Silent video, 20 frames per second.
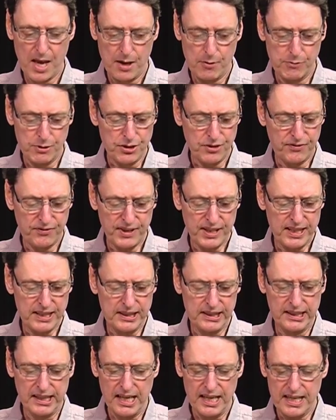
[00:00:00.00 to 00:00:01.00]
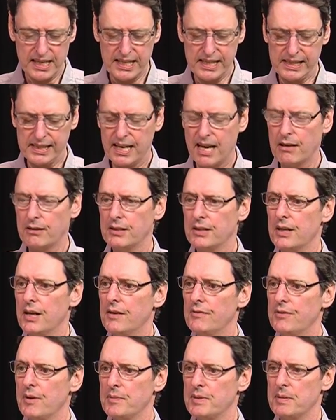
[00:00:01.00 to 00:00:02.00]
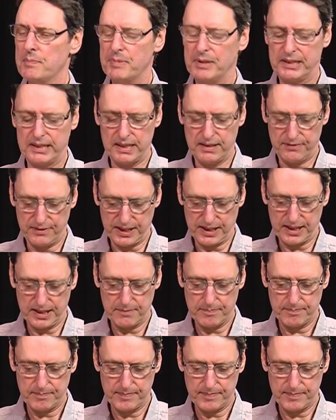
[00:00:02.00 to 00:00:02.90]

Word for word: which feeds in and out from the Pacific.